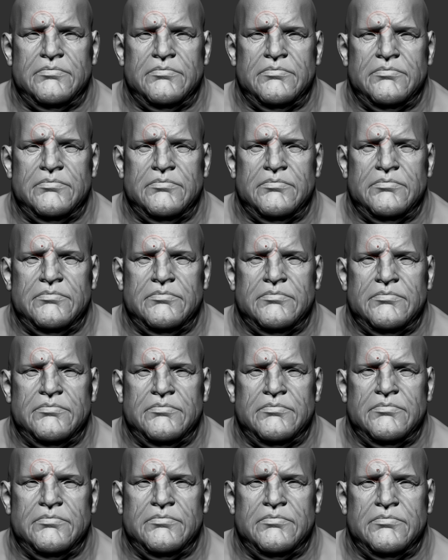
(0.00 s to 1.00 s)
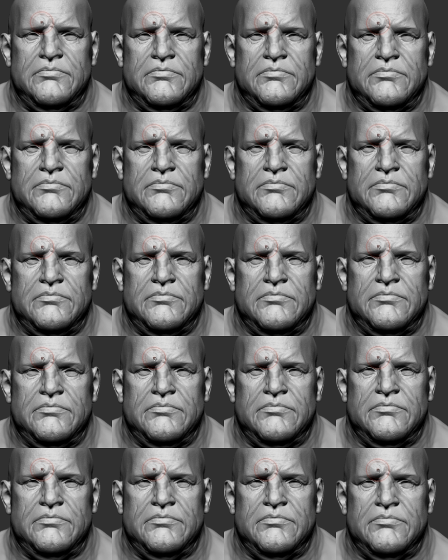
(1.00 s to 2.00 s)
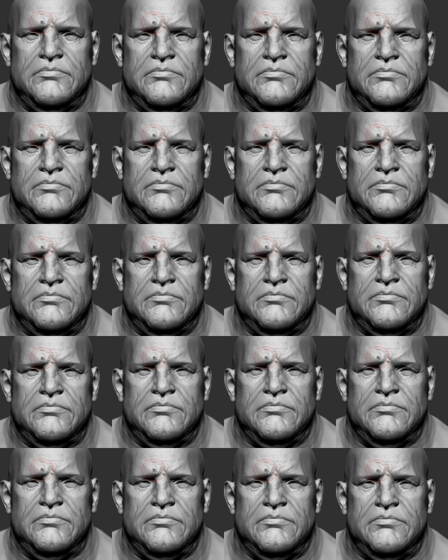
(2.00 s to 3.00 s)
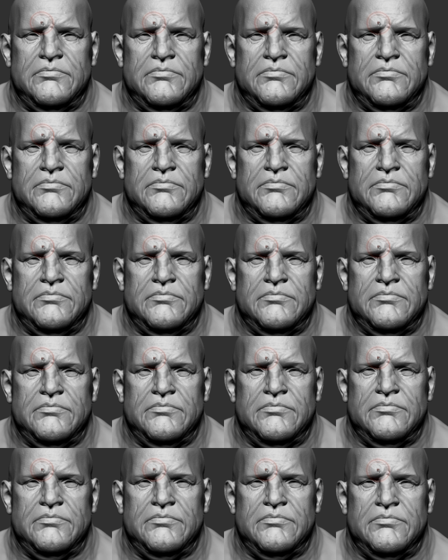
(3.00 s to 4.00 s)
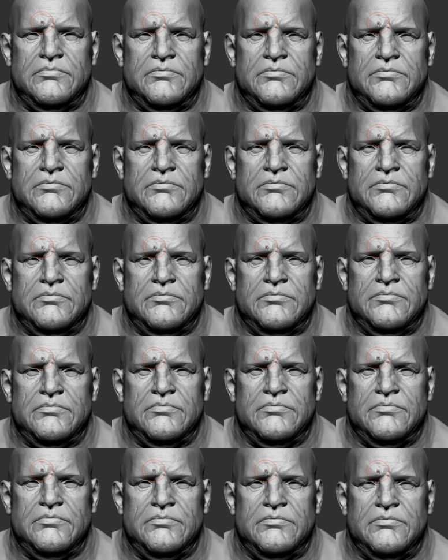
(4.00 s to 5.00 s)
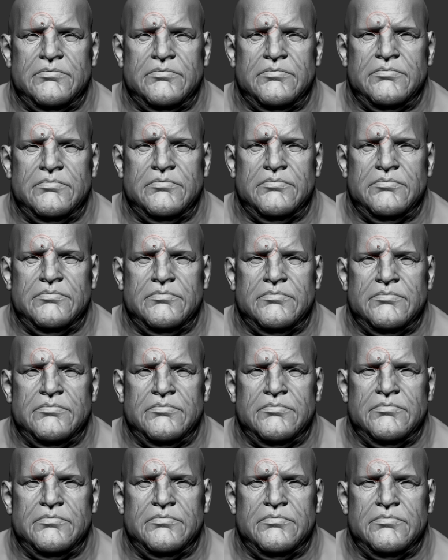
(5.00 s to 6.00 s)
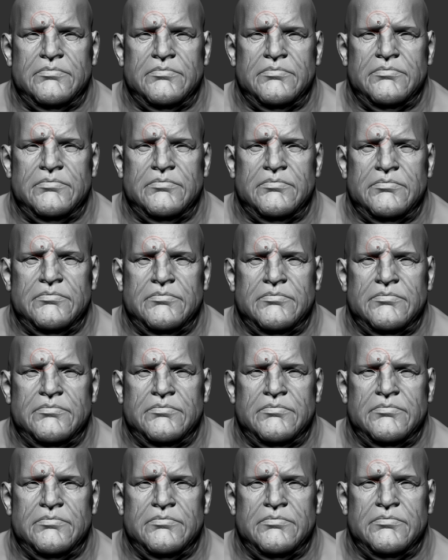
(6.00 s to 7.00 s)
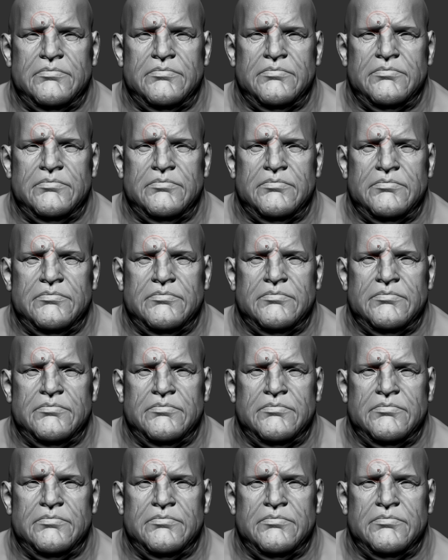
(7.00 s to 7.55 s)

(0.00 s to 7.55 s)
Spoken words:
Nothing is said.